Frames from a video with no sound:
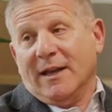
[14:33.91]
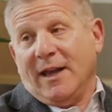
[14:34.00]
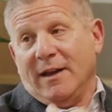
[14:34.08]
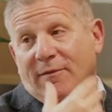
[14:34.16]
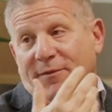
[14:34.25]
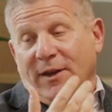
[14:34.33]
a
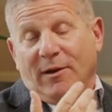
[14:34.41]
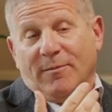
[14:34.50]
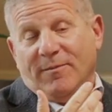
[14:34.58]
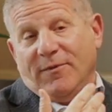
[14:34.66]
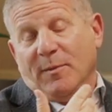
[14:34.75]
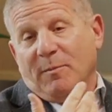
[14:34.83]
kind of,
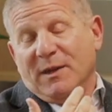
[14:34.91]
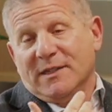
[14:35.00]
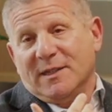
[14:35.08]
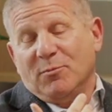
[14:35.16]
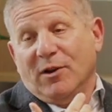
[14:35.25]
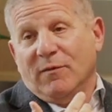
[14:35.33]
from a
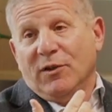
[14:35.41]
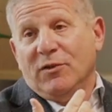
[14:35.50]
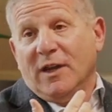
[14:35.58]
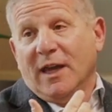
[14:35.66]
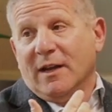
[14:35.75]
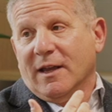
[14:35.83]
business point of view,
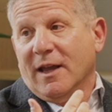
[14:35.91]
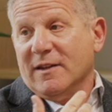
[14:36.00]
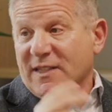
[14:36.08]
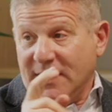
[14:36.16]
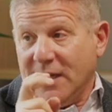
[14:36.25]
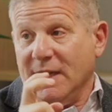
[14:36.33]
you get a kind of
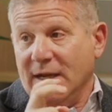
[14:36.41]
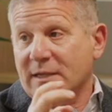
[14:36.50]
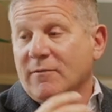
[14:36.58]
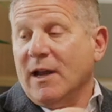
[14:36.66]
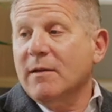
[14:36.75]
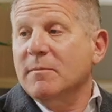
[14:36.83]

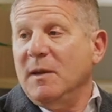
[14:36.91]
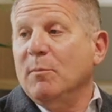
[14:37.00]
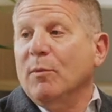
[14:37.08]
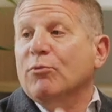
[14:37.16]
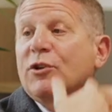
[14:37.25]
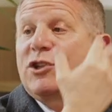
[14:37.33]
stickiness, right?
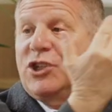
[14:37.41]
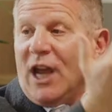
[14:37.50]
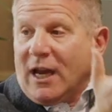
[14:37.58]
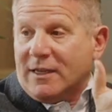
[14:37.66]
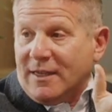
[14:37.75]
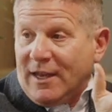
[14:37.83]
People
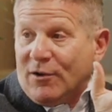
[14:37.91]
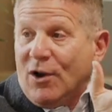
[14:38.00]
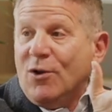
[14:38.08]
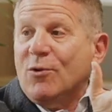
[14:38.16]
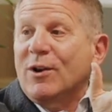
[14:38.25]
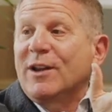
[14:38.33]
project their
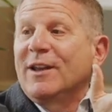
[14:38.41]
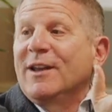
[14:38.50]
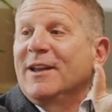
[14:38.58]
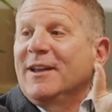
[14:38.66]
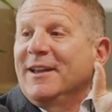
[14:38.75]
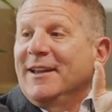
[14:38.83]
own
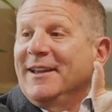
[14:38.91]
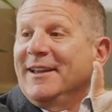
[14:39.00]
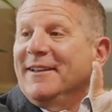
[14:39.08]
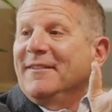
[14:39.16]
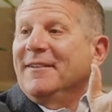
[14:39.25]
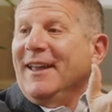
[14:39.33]

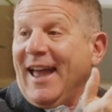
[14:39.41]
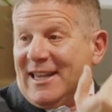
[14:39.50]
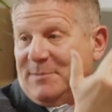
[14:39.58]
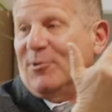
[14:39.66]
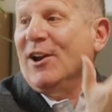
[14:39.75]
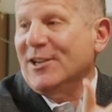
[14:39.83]

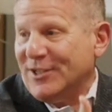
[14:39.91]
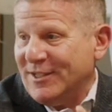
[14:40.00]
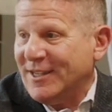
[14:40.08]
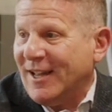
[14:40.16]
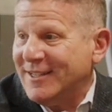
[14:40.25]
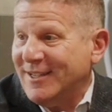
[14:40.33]

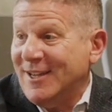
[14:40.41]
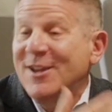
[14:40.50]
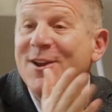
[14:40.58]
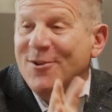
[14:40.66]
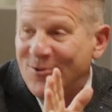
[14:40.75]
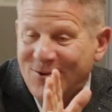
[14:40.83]
aspirations onto
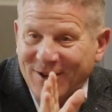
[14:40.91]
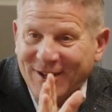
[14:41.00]
you.